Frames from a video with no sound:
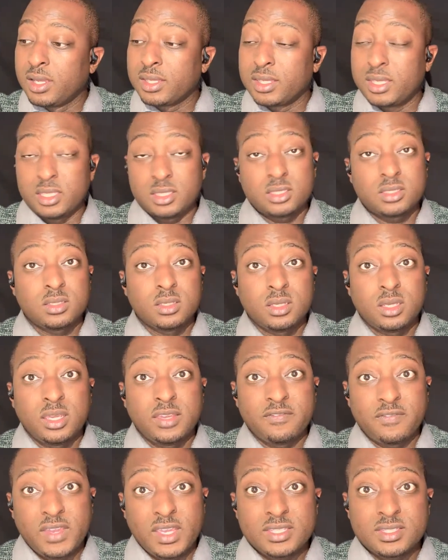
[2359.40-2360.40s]
get to
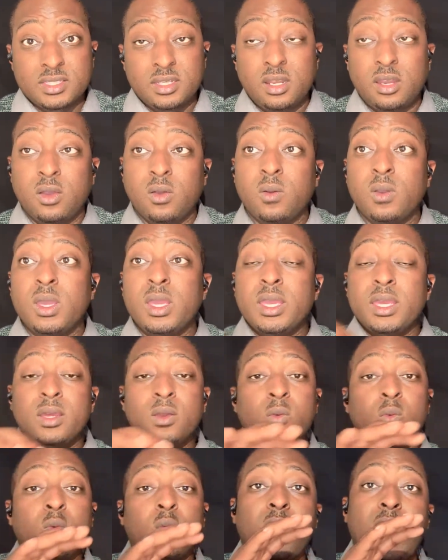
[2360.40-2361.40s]
investing on.
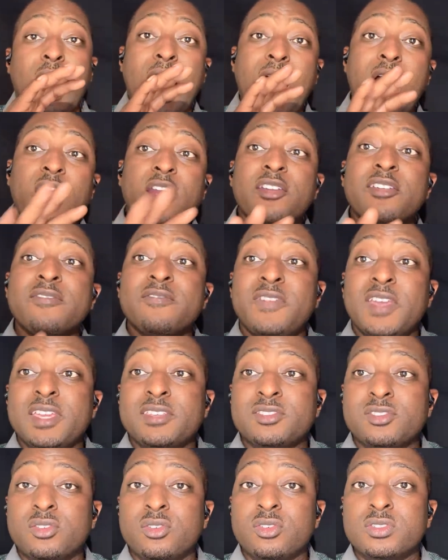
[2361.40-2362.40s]
Our
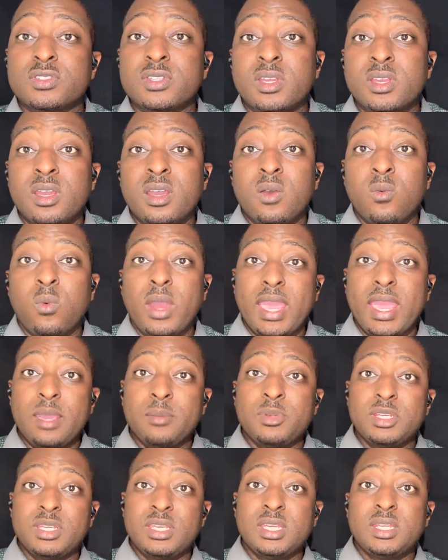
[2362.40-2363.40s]
investors were
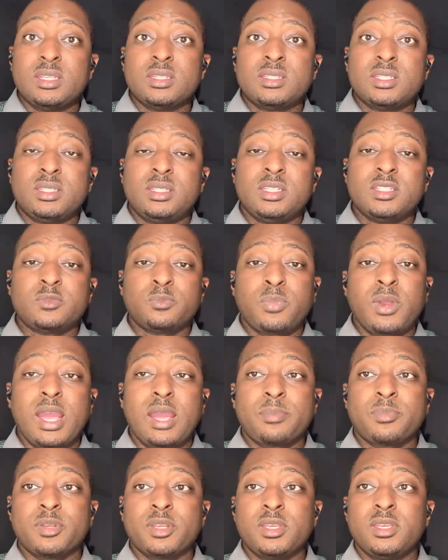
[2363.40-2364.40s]
able to get into this
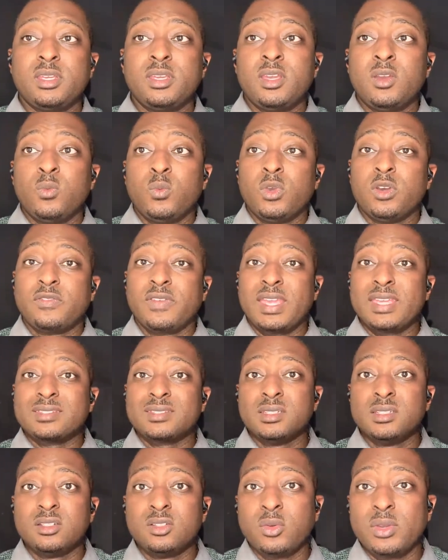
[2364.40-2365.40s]
property with as
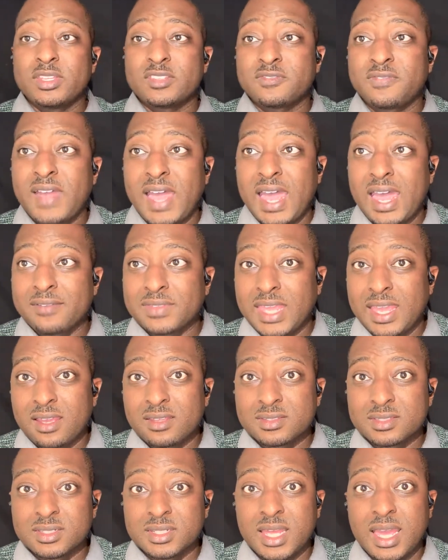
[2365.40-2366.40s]
little as
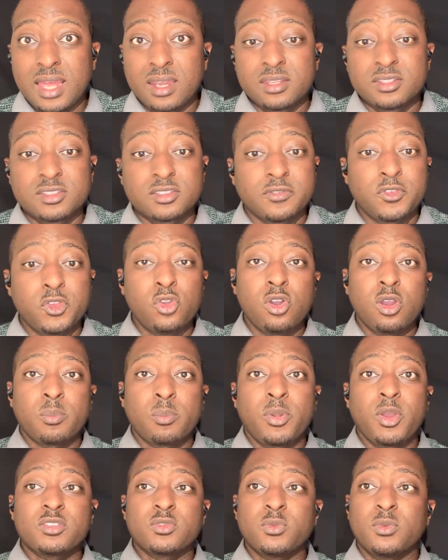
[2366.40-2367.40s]
$5,000. If you're a
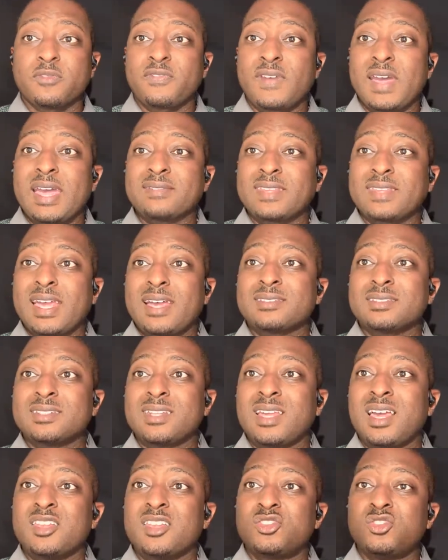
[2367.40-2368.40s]
person with
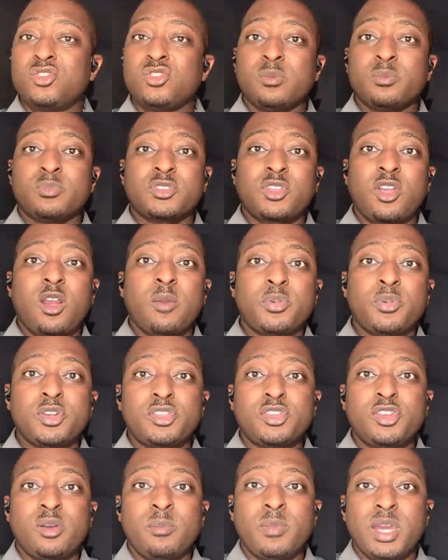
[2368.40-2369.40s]
$5,000, you can start putting
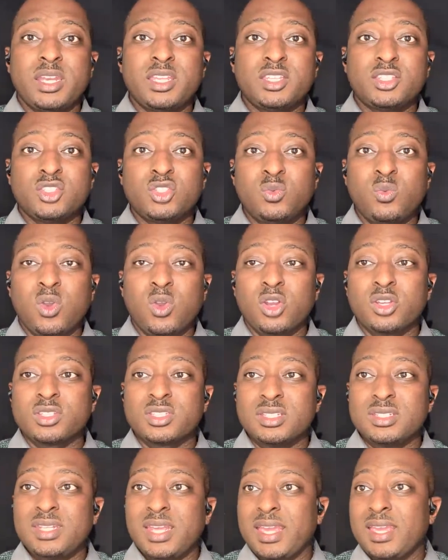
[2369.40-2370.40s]
your money to work
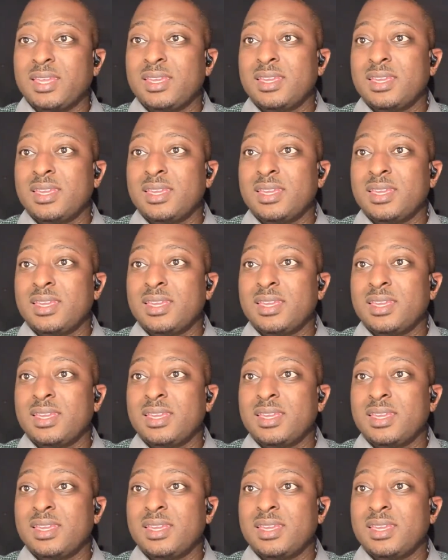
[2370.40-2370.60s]
today.